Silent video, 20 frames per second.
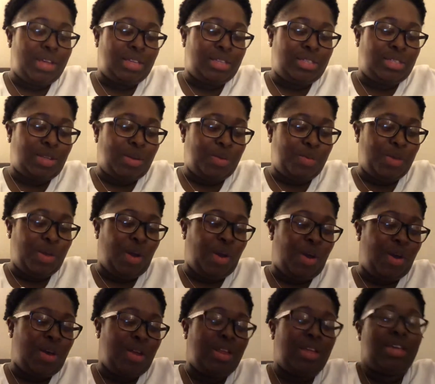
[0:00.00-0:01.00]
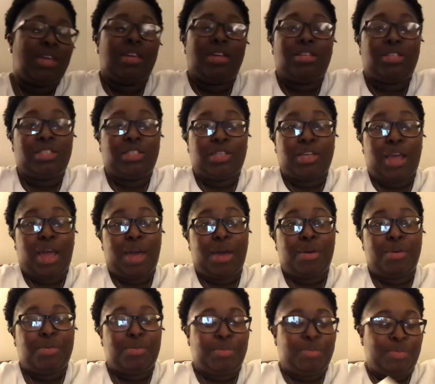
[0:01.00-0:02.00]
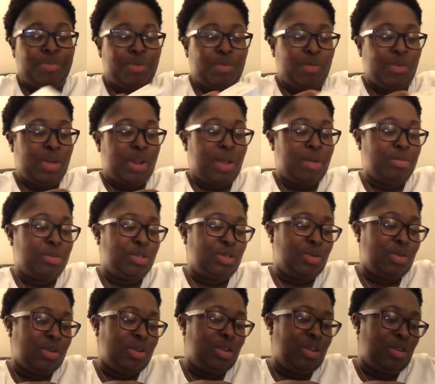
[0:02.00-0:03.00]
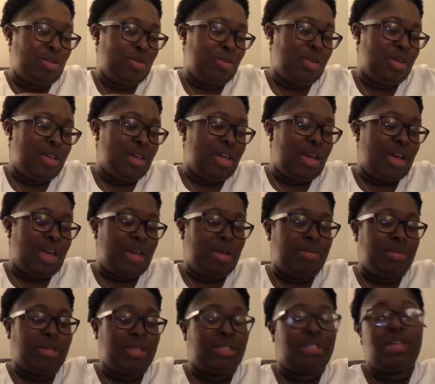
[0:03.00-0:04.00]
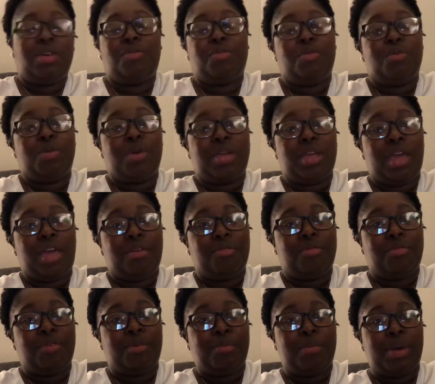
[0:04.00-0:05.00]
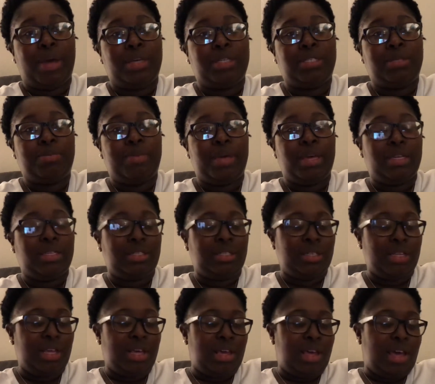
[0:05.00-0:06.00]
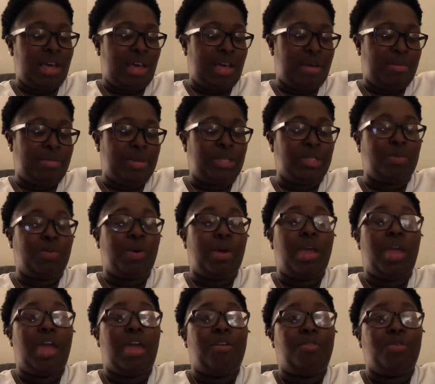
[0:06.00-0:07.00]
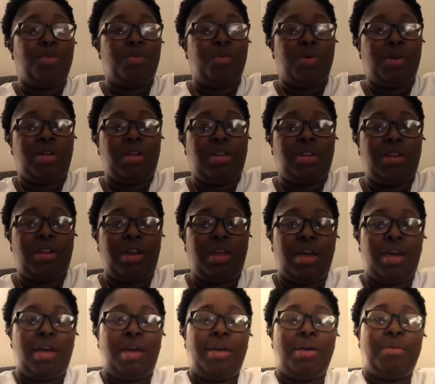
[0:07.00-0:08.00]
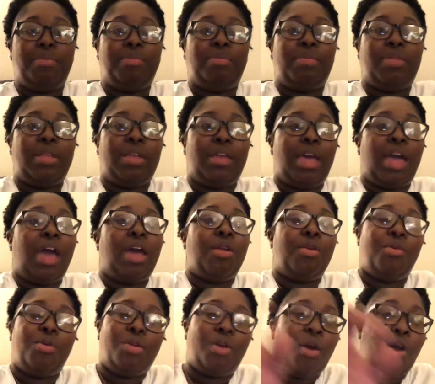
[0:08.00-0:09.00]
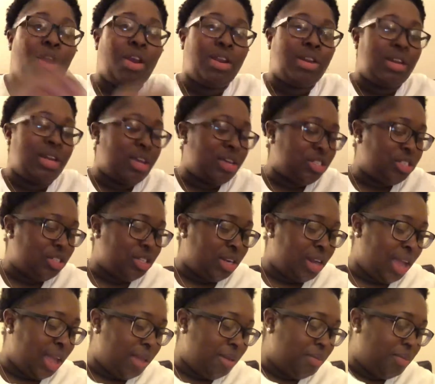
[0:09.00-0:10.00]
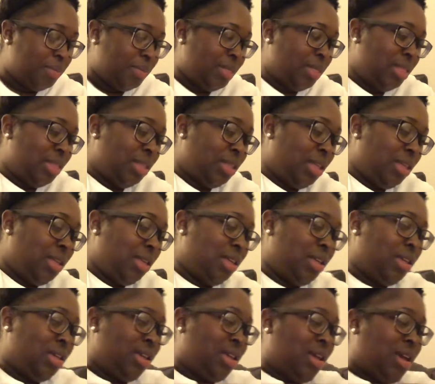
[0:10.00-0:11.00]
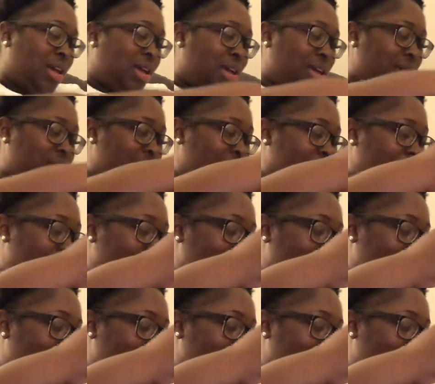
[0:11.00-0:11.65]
So we all each got what I'm showing you, um, except for what came from my specs, um, is what everyone um, got on our induction night. Um,